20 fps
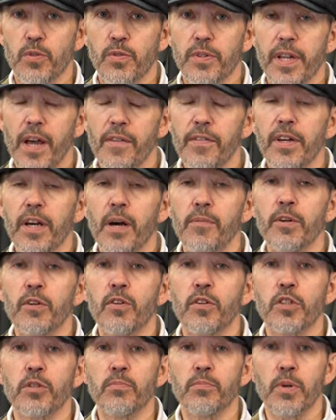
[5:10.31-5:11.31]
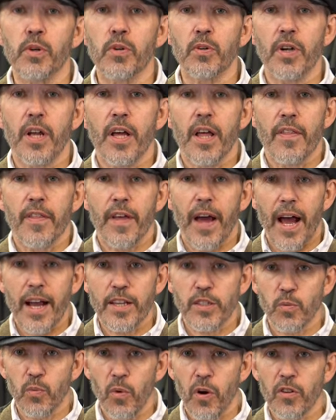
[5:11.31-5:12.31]
Never come across a boot that
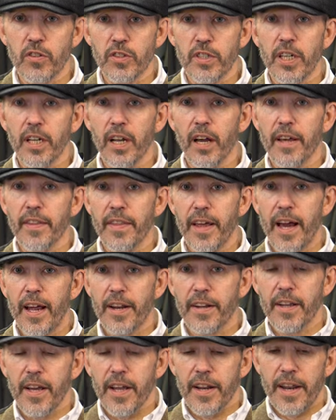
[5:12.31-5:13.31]
has a warranty like that.